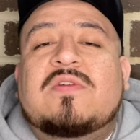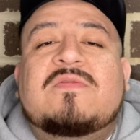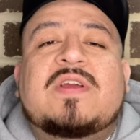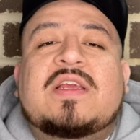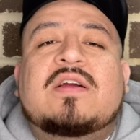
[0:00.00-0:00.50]
new
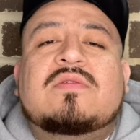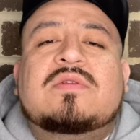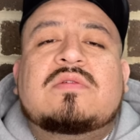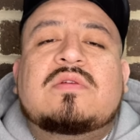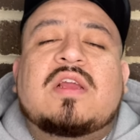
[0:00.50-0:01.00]
videos
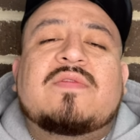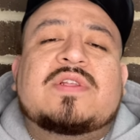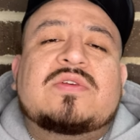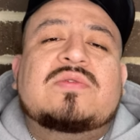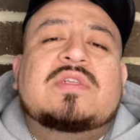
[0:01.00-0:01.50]
every
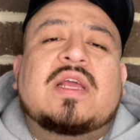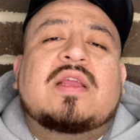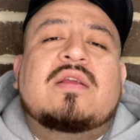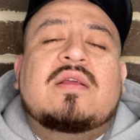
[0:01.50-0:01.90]
Tuesday